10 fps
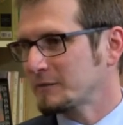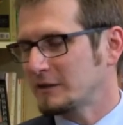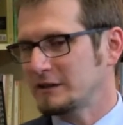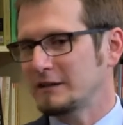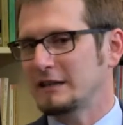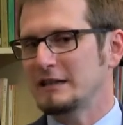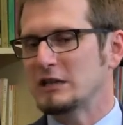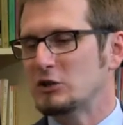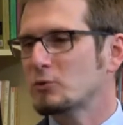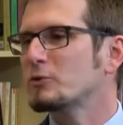that he
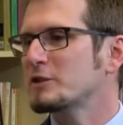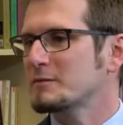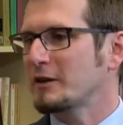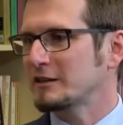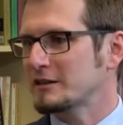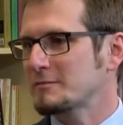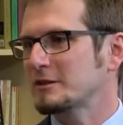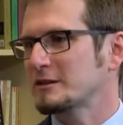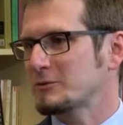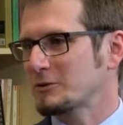endured this
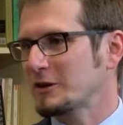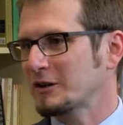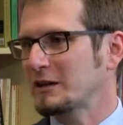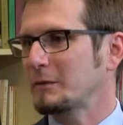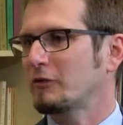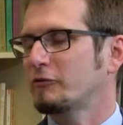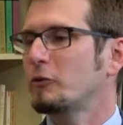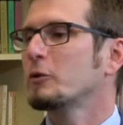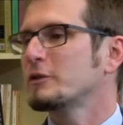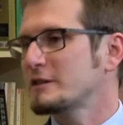punishment, as we're talking about,
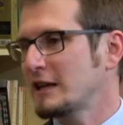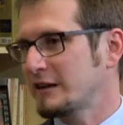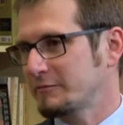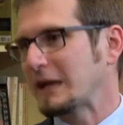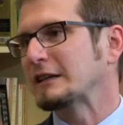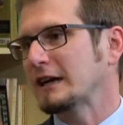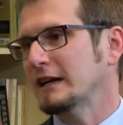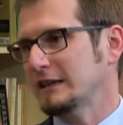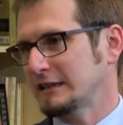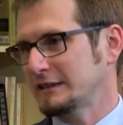for the sake of
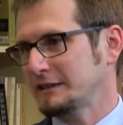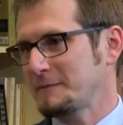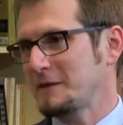mankind.